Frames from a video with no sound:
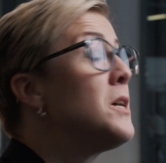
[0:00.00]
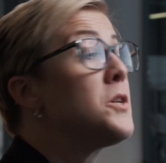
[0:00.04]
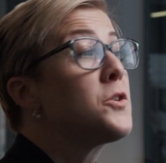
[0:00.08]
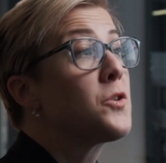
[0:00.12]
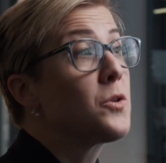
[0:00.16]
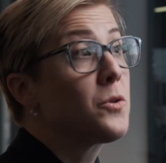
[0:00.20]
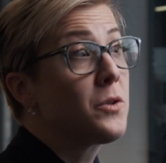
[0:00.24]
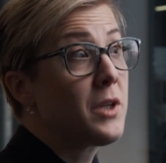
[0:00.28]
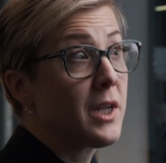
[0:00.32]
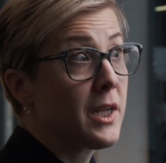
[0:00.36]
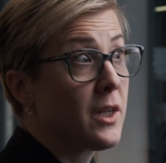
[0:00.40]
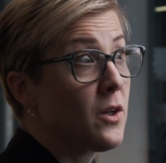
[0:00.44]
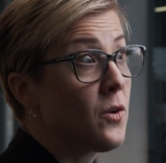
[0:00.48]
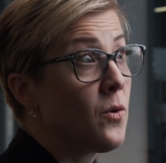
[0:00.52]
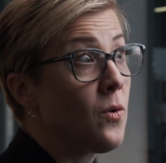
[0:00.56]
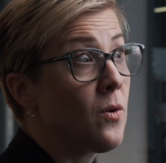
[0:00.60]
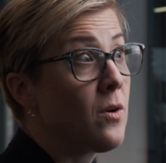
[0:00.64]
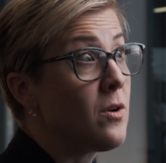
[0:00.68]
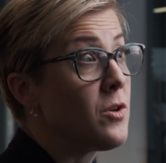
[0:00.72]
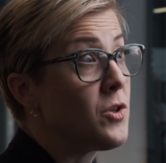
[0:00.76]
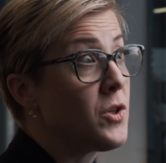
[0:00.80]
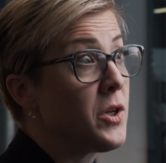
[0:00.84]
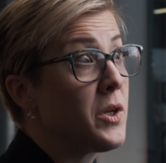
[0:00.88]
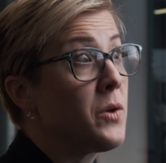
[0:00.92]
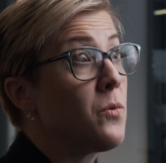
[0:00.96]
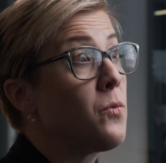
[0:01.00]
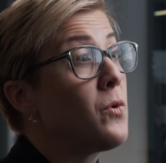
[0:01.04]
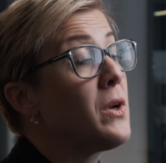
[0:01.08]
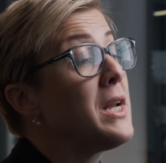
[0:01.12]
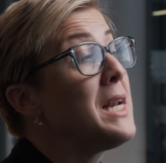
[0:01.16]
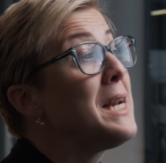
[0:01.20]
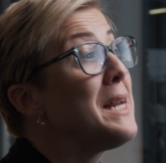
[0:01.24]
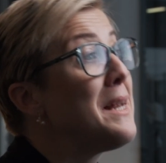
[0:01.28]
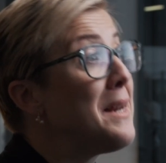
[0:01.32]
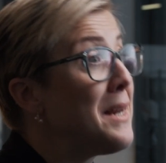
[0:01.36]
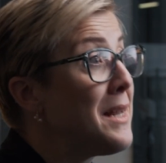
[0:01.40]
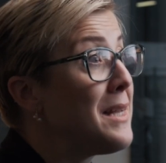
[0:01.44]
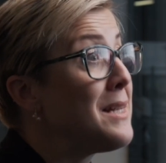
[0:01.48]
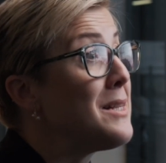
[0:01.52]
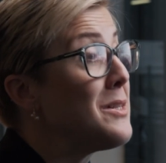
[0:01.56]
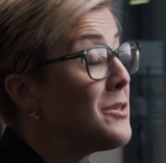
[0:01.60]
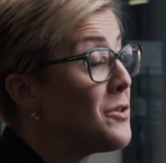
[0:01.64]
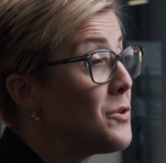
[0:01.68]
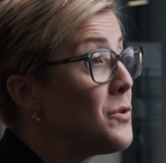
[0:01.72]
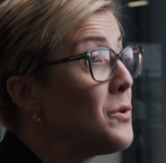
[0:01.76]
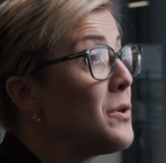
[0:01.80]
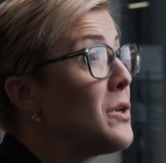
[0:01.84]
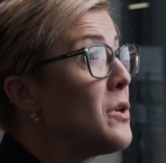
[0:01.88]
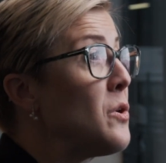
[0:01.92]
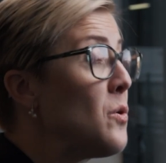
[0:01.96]
So technology really leads
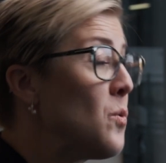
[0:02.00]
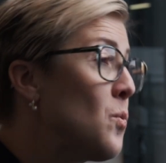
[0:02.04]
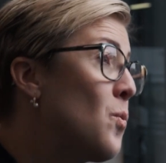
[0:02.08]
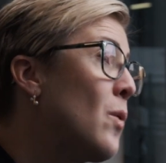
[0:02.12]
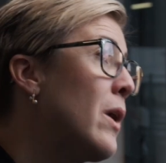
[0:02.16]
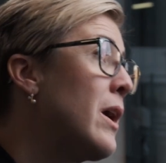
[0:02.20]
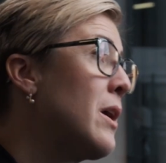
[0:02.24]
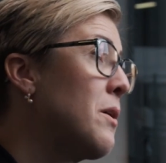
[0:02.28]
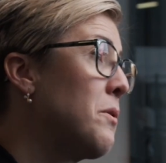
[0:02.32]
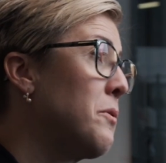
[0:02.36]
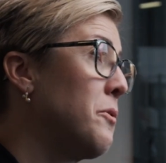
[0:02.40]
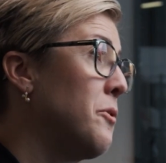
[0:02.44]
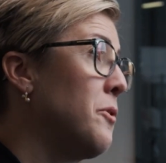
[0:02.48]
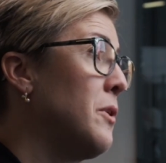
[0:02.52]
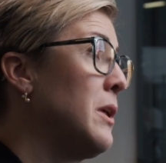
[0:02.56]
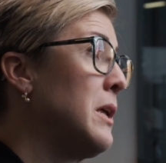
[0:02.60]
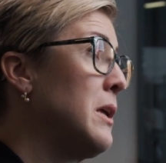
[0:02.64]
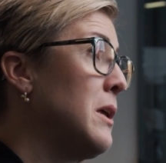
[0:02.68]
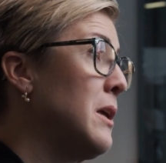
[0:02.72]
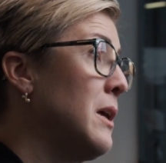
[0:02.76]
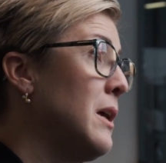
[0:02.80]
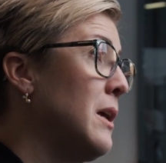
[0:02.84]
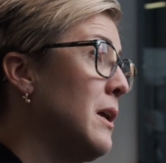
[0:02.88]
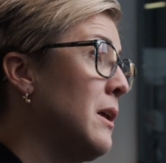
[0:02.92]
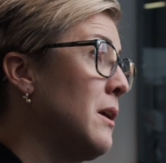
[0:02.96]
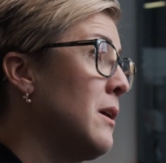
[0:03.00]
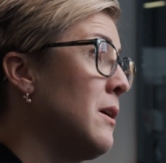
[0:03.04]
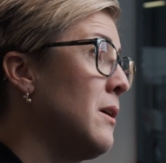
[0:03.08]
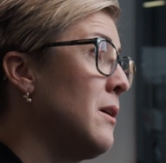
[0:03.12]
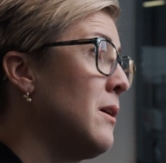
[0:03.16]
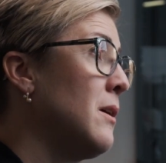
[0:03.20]
to a new way of thinking,